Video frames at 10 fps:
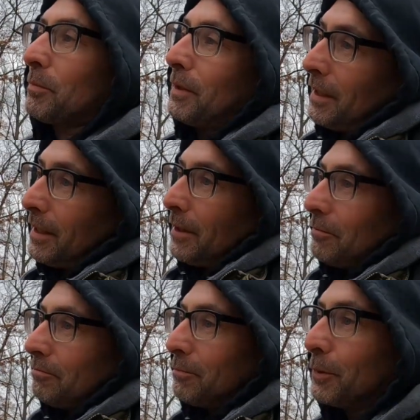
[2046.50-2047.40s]
you know,
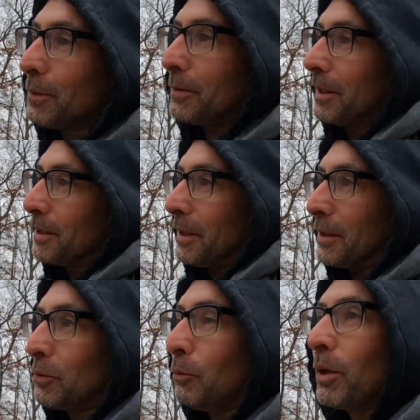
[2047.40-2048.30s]

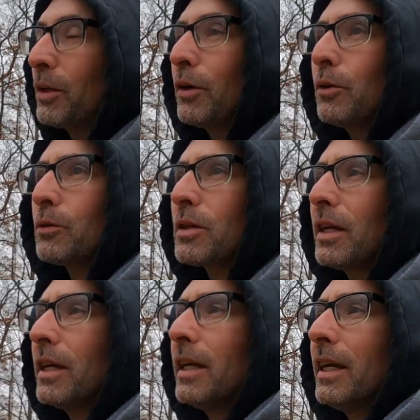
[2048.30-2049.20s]
it's one of those
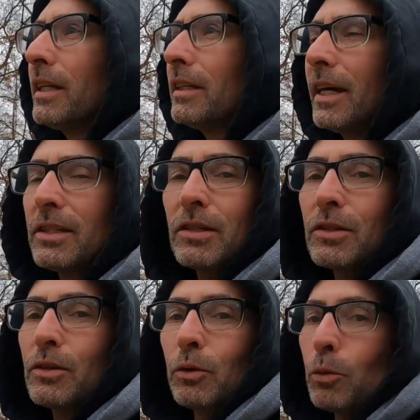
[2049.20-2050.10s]

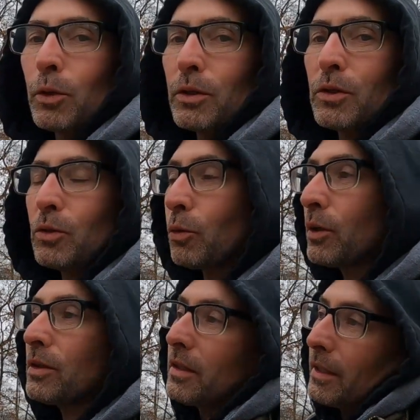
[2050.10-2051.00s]
legends, lore,
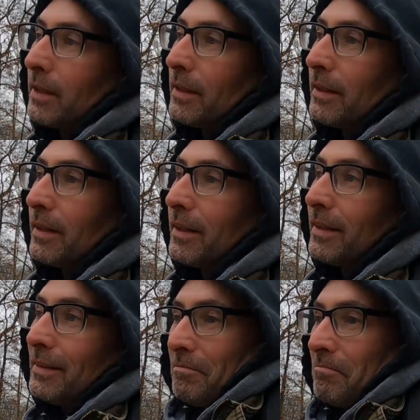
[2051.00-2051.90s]
stories that
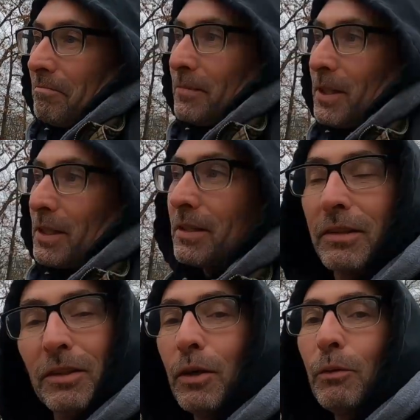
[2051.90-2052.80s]
just
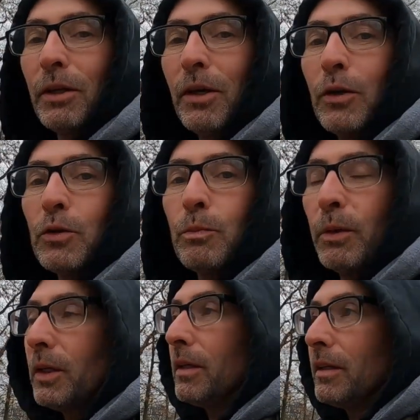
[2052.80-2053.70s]
no one knows,
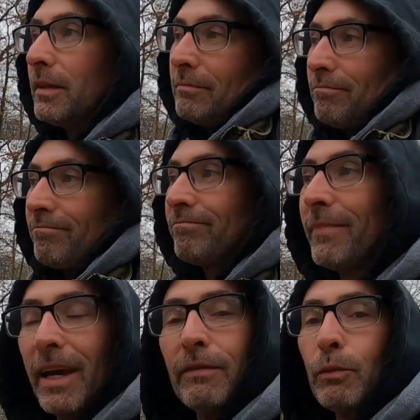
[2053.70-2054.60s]
but
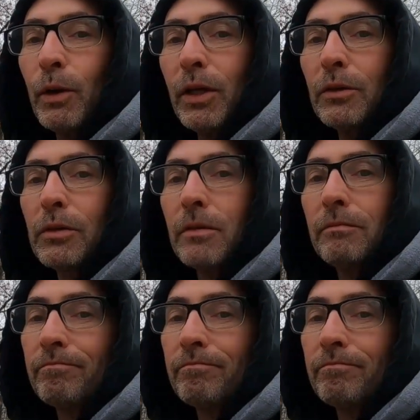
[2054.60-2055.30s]
everyone knows.